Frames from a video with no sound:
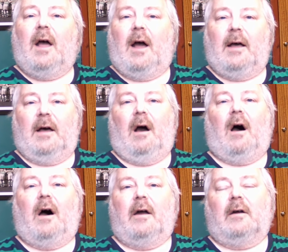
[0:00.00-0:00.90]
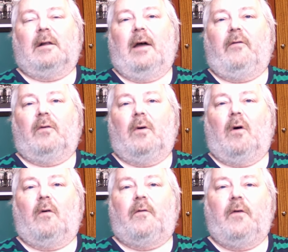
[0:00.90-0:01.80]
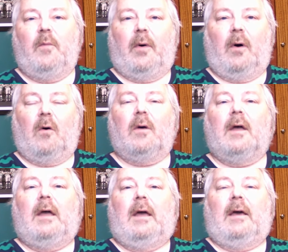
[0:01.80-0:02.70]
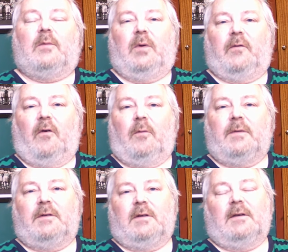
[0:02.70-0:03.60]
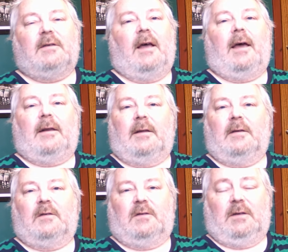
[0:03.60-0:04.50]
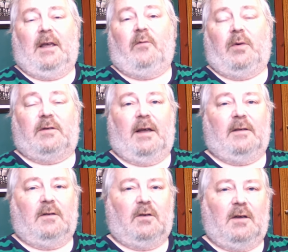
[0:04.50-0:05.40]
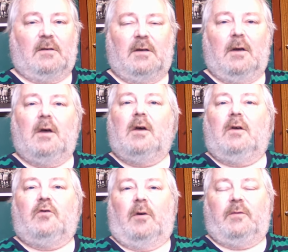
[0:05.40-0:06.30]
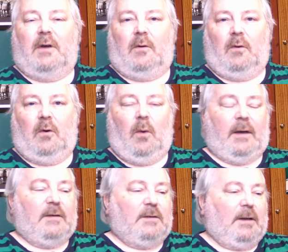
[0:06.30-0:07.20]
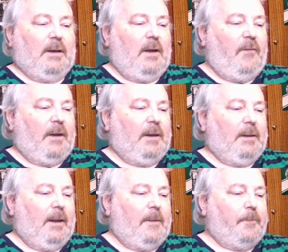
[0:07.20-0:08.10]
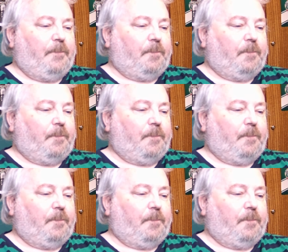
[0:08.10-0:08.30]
a higher level of football, his performances and his save percentages drop down quite significantly.